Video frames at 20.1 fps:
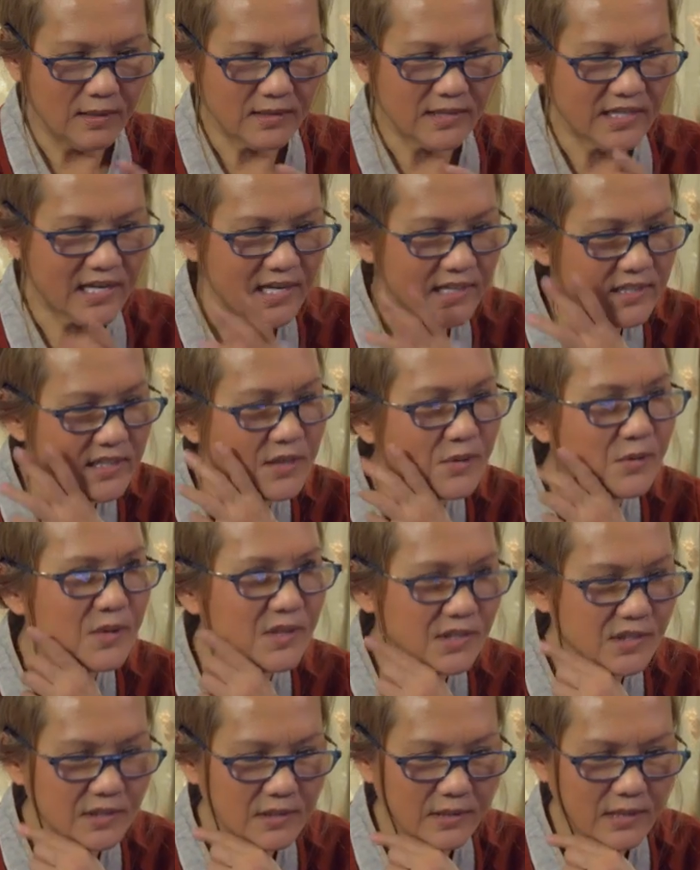she asked her
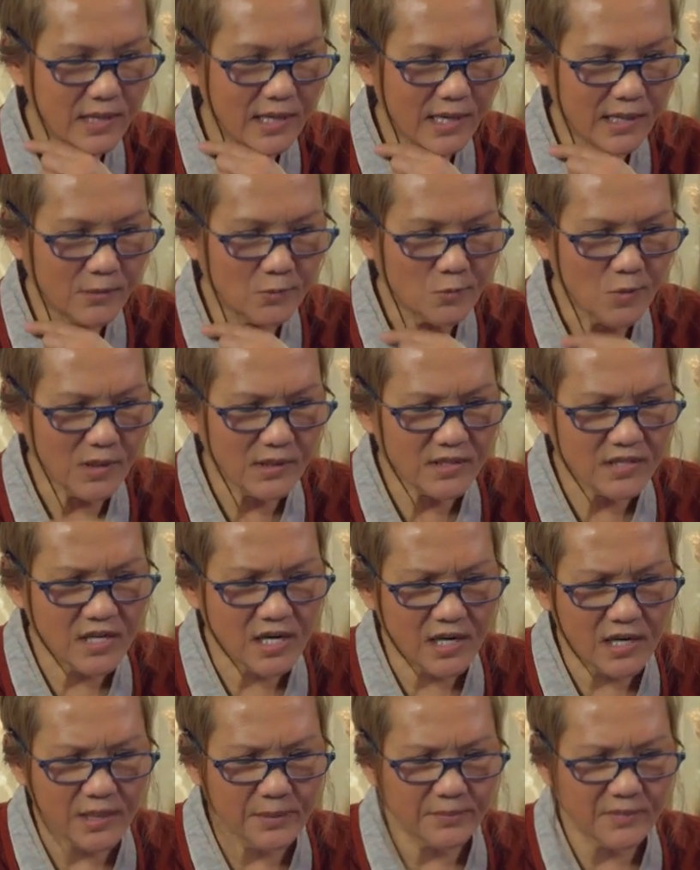question, at what
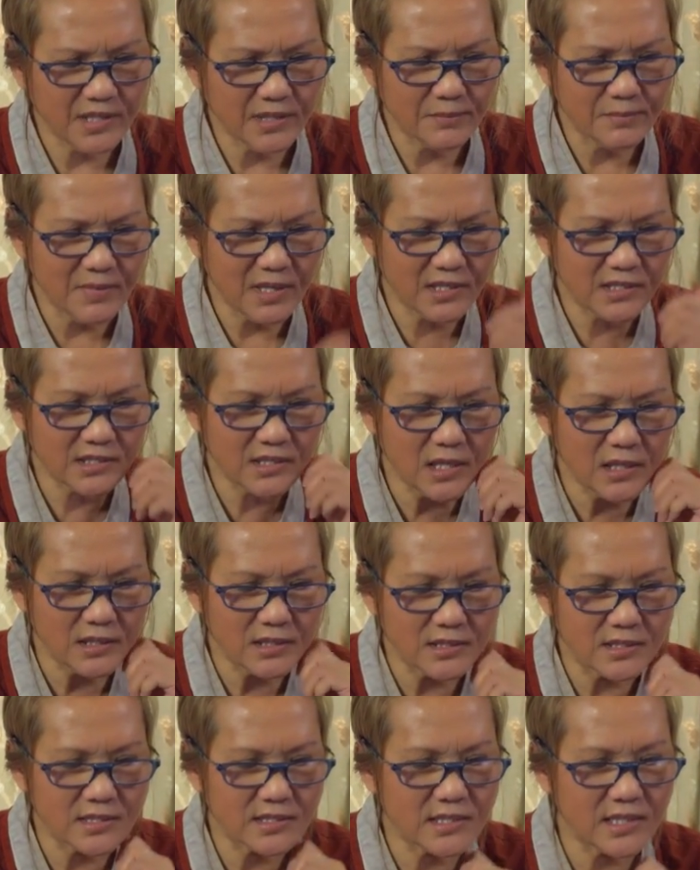time did my
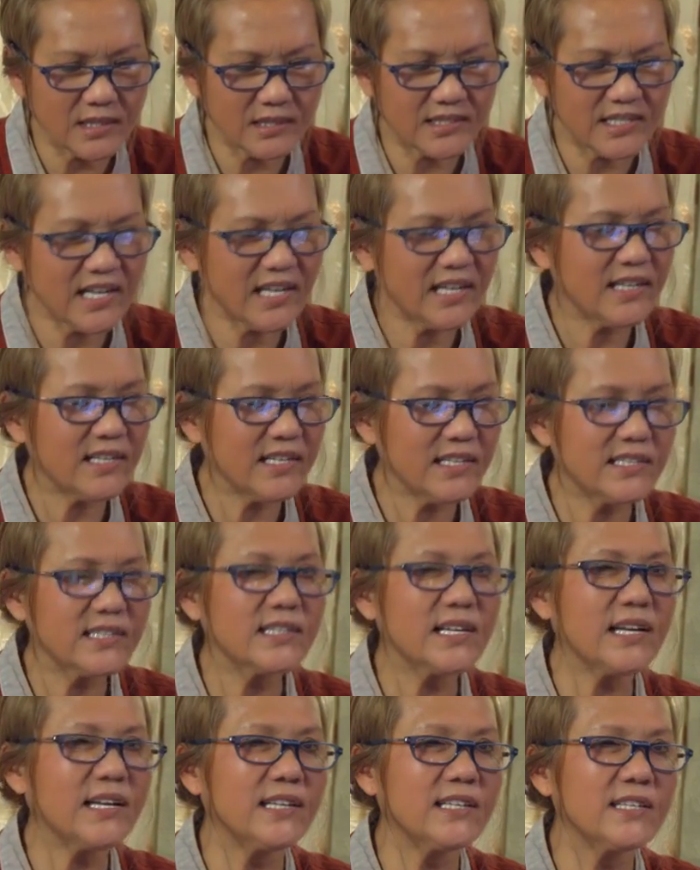sons attain this
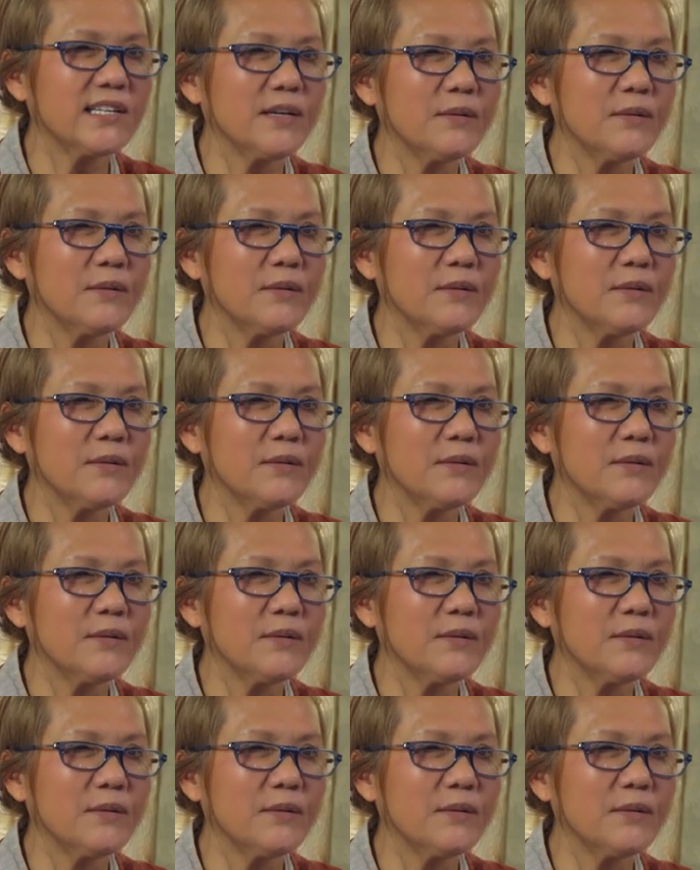state?